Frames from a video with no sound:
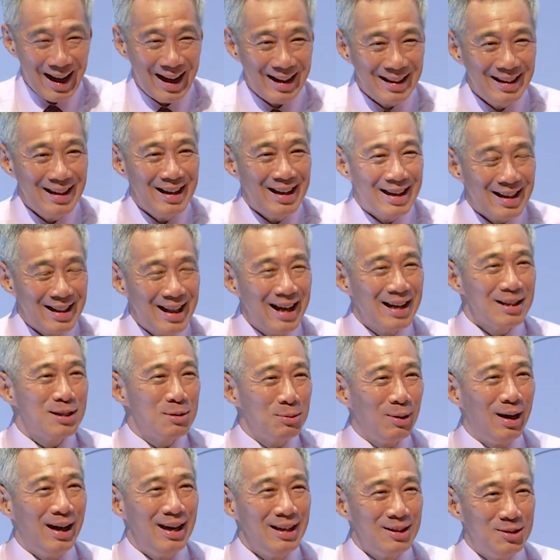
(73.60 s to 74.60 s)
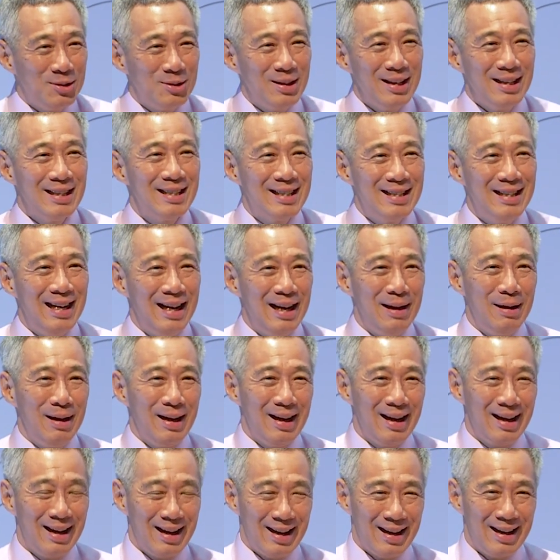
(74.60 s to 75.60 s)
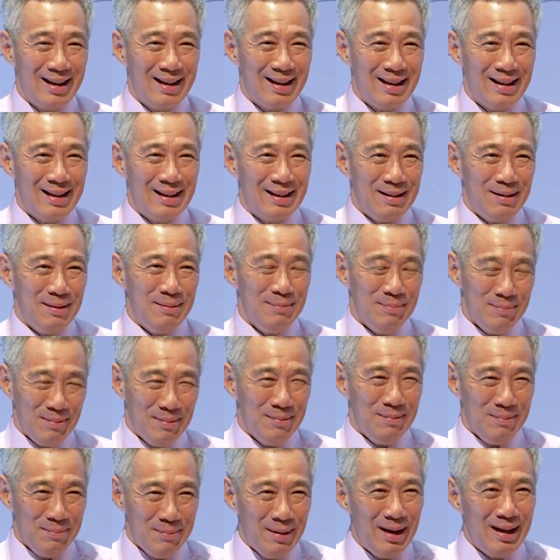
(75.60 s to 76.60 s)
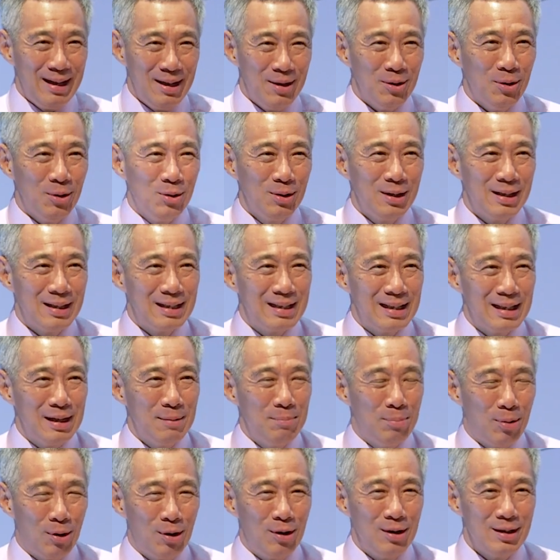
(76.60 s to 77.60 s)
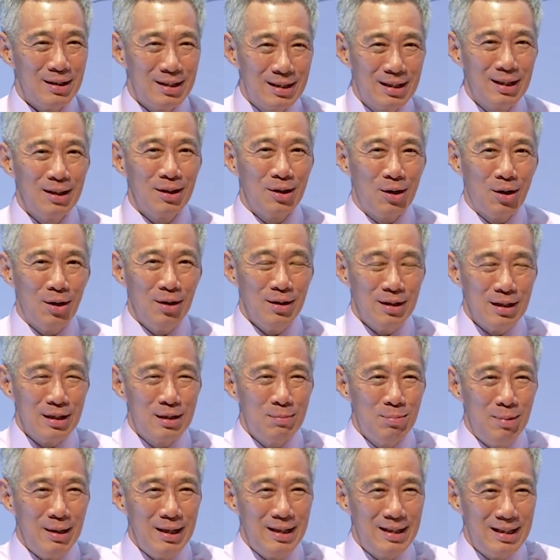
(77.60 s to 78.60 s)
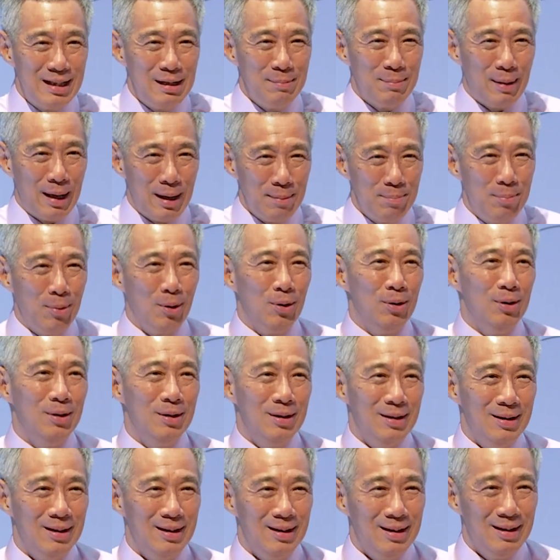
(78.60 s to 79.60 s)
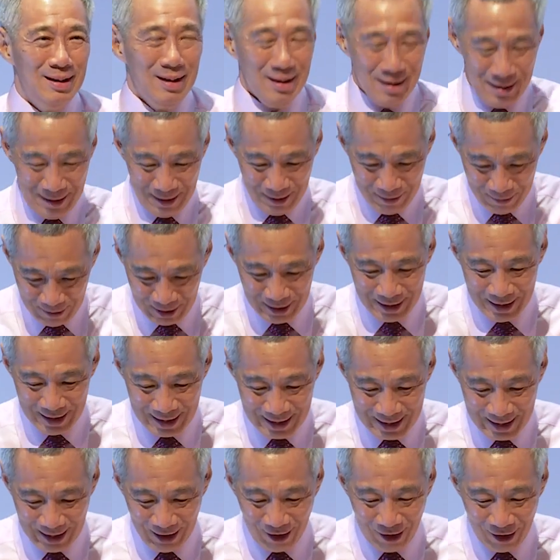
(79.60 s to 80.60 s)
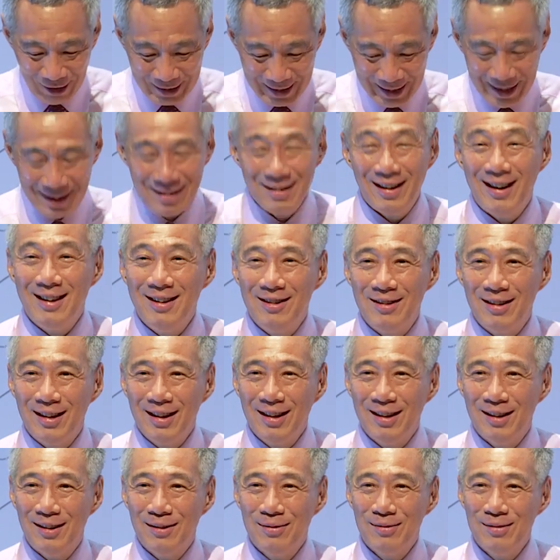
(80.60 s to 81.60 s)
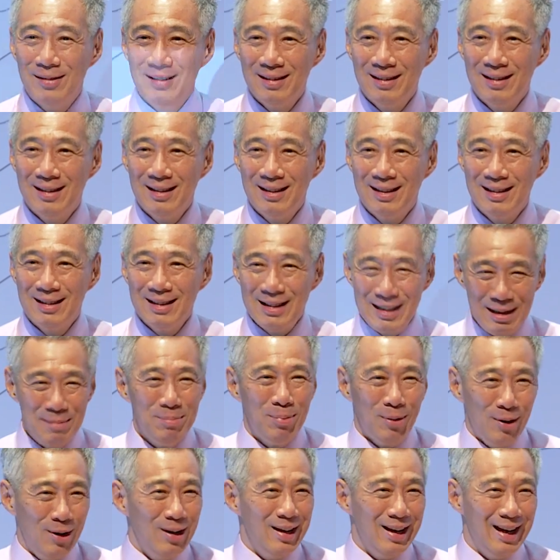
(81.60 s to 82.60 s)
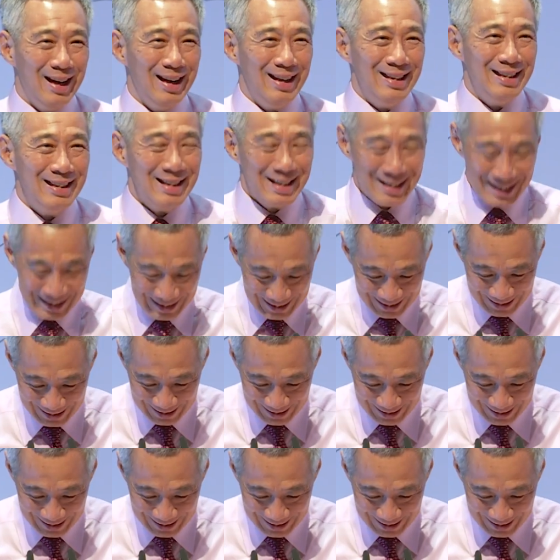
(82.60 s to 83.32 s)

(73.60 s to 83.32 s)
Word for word: and that's why to this day, many older Singaporeans still call this place Sipaipo, which is the Hokkien rendering of sepoy lines.